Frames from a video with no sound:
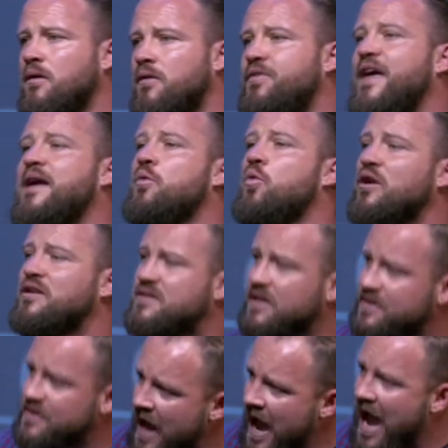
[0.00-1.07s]
They would
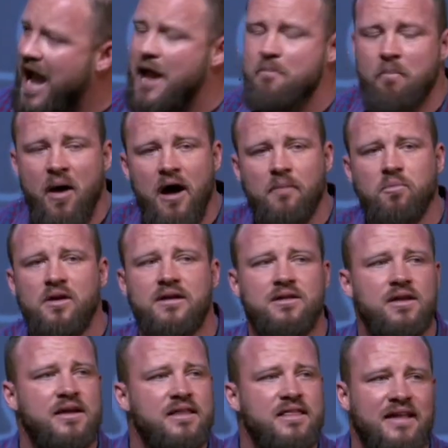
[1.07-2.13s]
deny
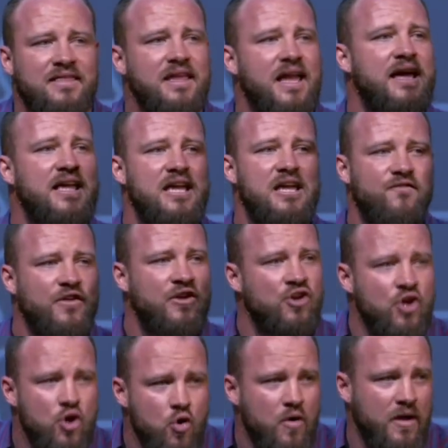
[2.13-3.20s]
publicly that they even
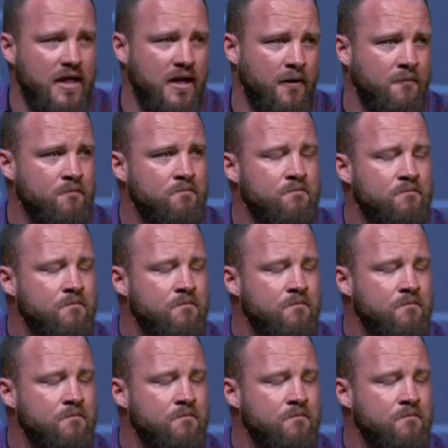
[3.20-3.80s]
knew him.